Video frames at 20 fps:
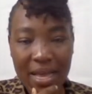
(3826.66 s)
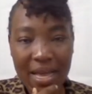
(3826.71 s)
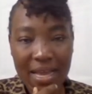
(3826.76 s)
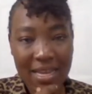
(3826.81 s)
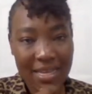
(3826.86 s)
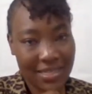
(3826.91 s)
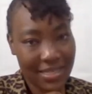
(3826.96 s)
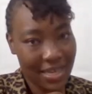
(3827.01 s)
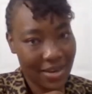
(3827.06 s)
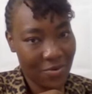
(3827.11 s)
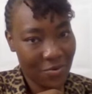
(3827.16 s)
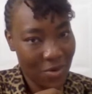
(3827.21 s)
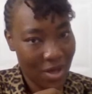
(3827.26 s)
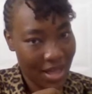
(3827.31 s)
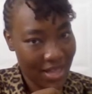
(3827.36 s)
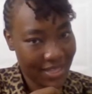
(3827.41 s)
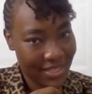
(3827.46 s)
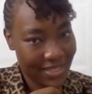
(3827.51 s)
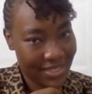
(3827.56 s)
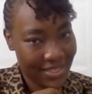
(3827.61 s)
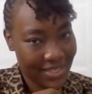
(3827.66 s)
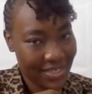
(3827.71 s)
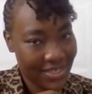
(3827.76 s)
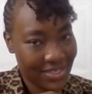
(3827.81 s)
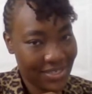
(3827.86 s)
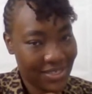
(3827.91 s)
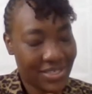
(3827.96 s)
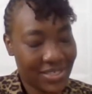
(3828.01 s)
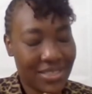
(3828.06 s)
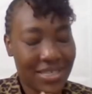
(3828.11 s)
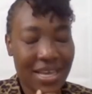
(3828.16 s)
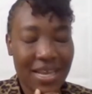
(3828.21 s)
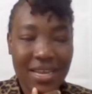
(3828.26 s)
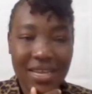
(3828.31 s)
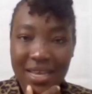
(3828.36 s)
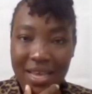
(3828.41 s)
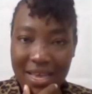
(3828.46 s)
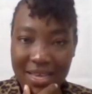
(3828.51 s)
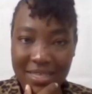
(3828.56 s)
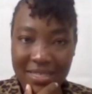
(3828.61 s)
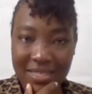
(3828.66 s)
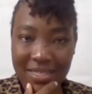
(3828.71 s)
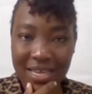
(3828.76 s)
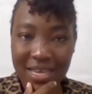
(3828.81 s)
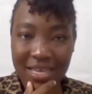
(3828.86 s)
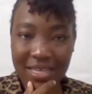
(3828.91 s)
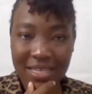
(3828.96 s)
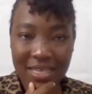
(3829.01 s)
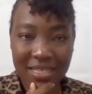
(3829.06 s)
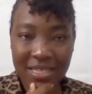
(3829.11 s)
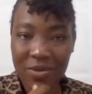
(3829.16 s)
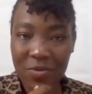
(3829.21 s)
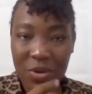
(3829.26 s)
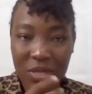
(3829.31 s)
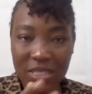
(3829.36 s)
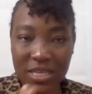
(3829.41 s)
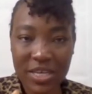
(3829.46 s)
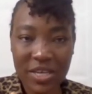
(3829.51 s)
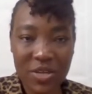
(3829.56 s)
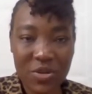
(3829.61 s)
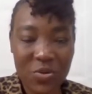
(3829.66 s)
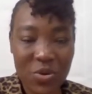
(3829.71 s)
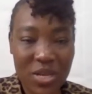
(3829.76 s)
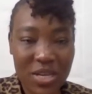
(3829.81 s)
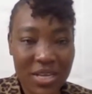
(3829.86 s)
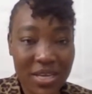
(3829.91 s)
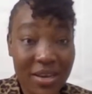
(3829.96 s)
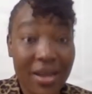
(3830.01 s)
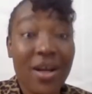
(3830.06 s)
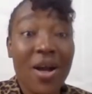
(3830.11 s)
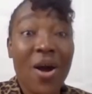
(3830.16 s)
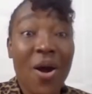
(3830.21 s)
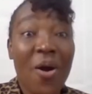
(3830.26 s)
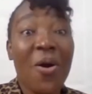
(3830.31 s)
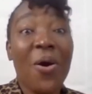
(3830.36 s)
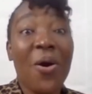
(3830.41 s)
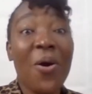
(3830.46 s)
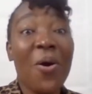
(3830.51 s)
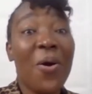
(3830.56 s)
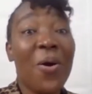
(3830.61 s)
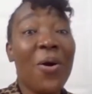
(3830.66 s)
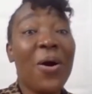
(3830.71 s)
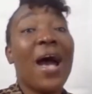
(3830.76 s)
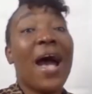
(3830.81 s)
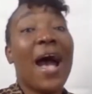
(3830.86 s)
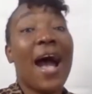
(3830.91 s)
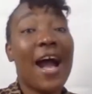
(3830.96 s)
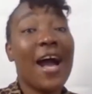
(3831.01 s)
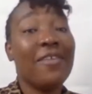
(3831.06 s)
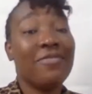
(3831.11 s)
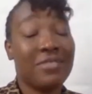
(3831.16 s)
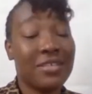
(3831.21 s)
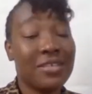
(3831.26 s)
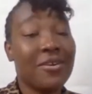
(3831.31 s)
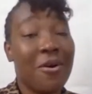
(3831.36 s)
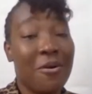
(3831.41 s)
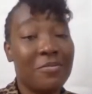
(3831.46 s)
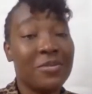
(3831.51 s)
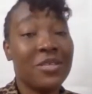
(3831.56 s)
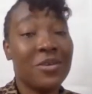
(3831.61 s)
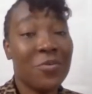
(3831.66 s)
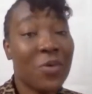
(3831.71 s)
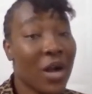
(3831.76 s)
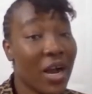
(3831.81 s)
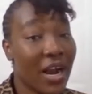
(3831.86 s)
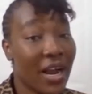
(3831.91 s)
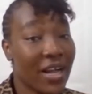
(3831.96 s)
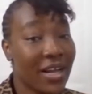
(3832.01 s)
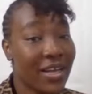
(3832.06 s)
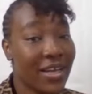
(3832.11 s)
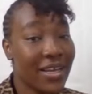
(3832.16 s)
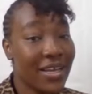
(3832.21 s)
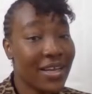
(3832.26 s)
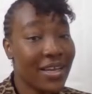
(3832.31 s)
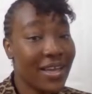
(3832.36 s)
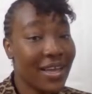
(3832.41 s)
And I said, "What?" She said, "Yes." I said, "What are you doing here?" "Oh, I have to come to work."